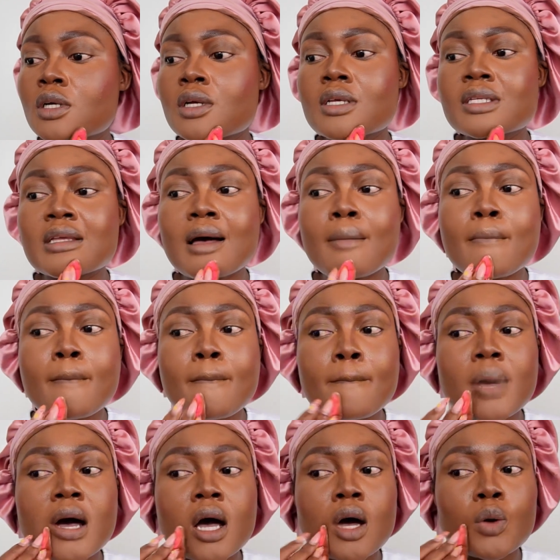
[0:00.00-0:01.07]
some
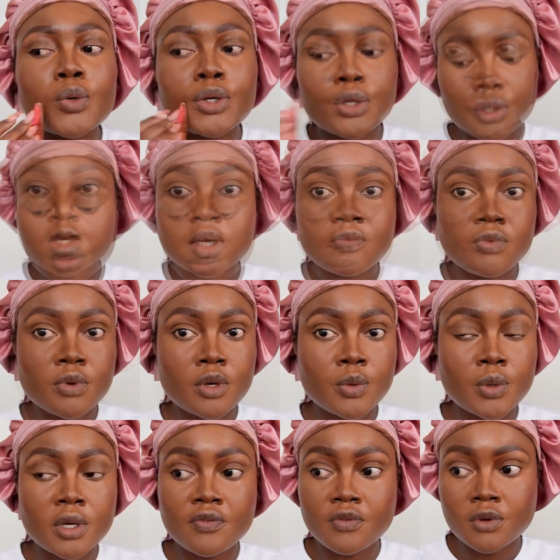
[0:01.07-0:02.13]
powder. So everywhere we
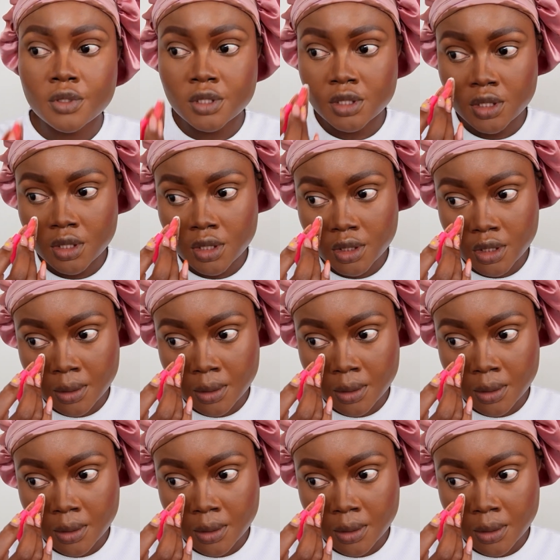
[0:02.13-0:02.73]
have concealed,